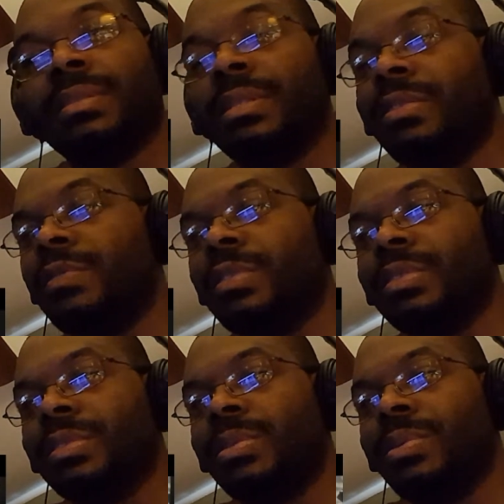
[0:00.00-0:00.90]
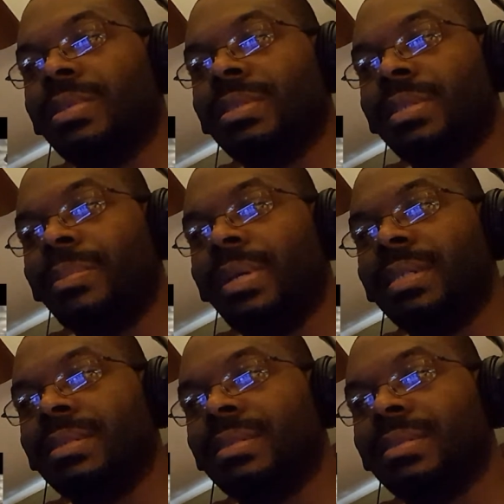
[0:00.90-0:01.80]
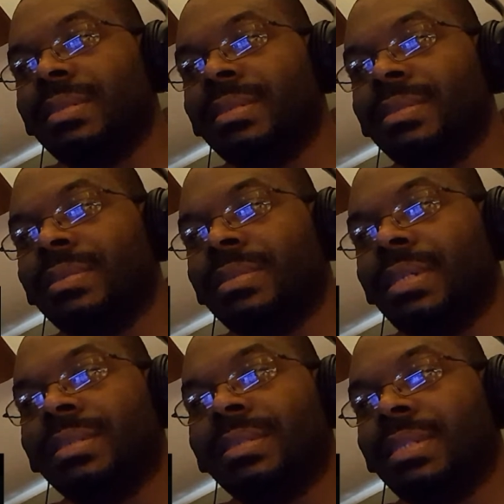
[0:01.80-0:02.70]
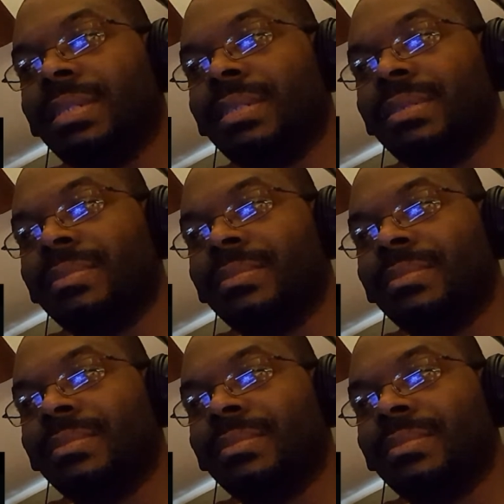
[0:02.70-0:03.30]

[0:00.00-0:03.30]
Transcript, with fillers: they're the first to do it the best. I'd say that.